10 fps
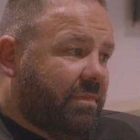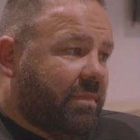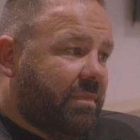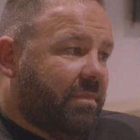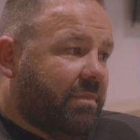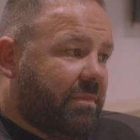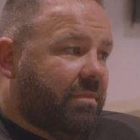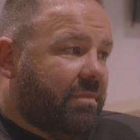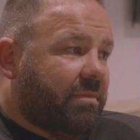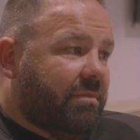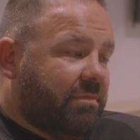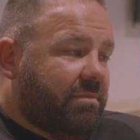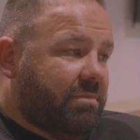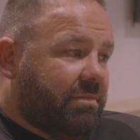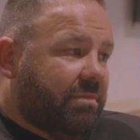I guess sell
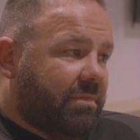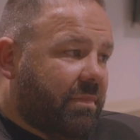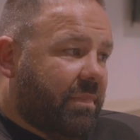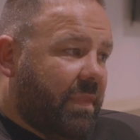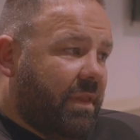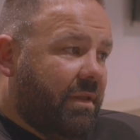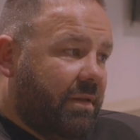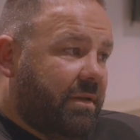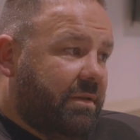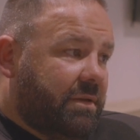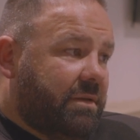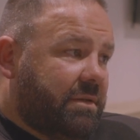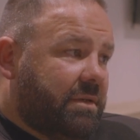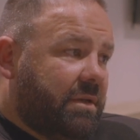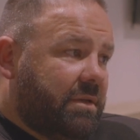some pay-per-views down there in the
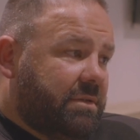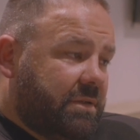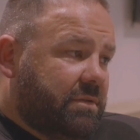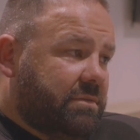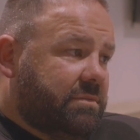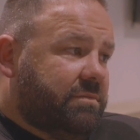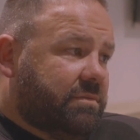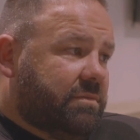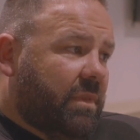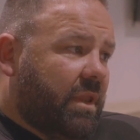future, or what's the thinking there?